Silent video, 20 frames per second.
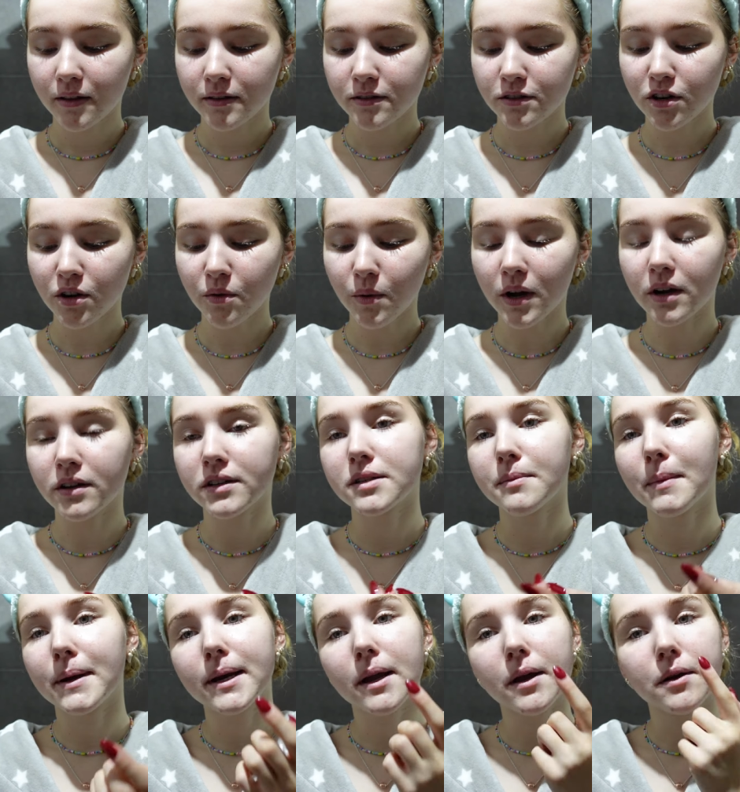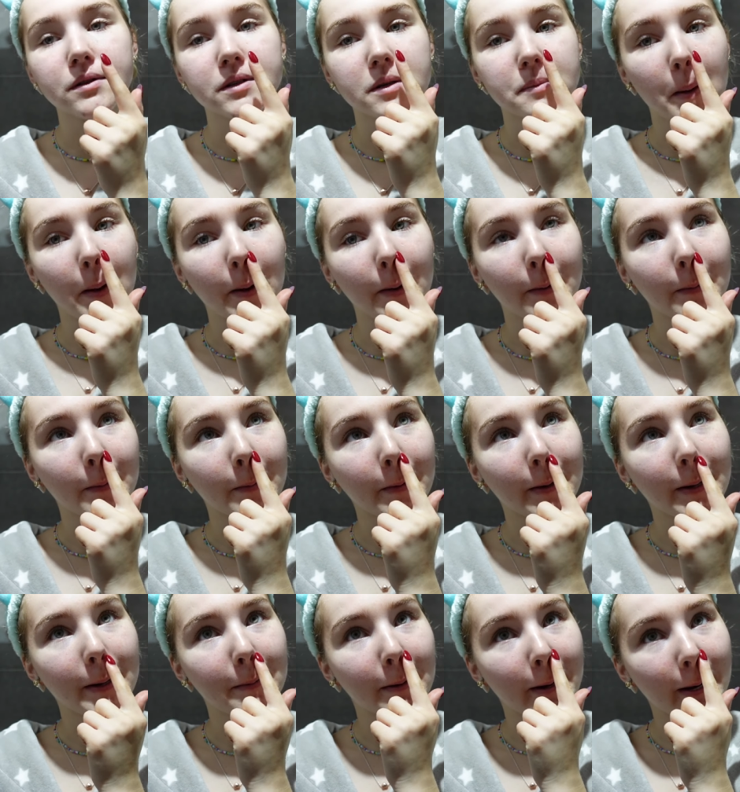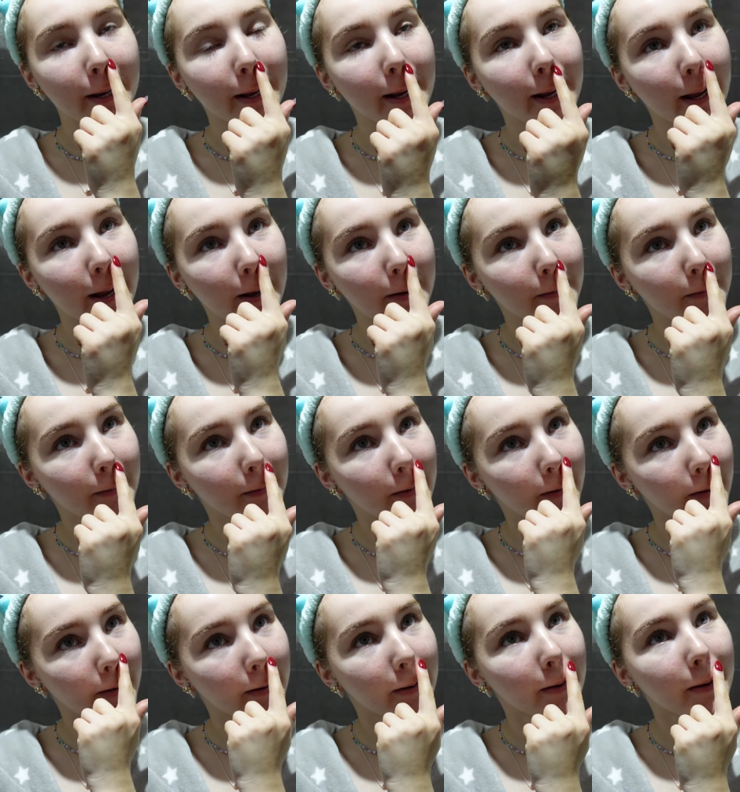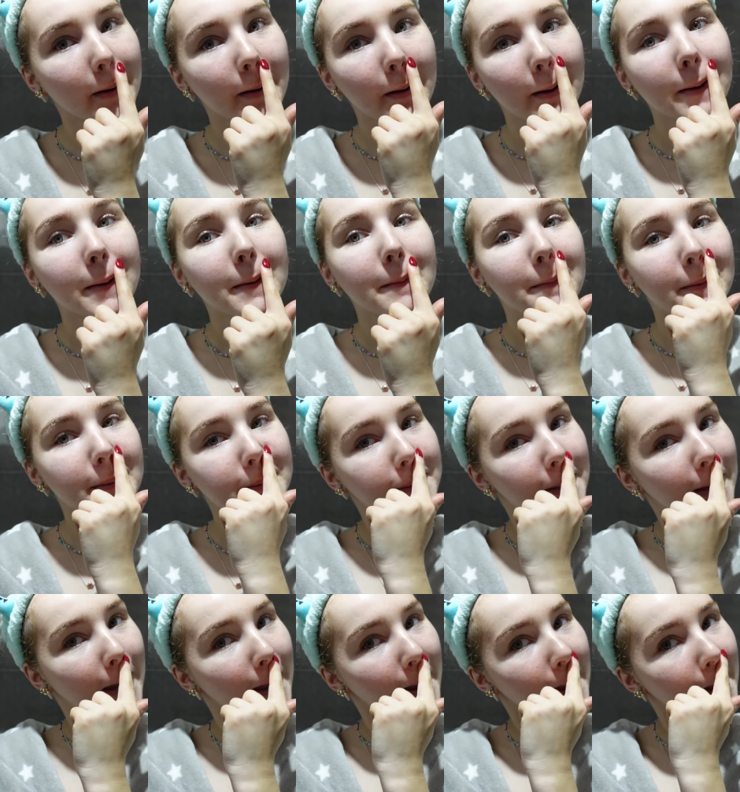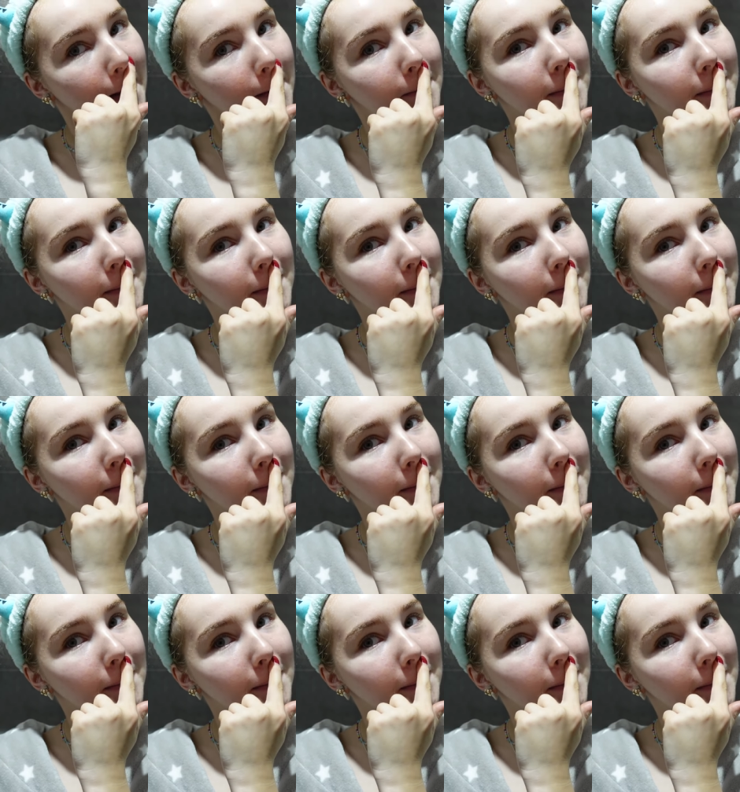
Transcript: Don't know why under my nose has been really raking out. It's okay.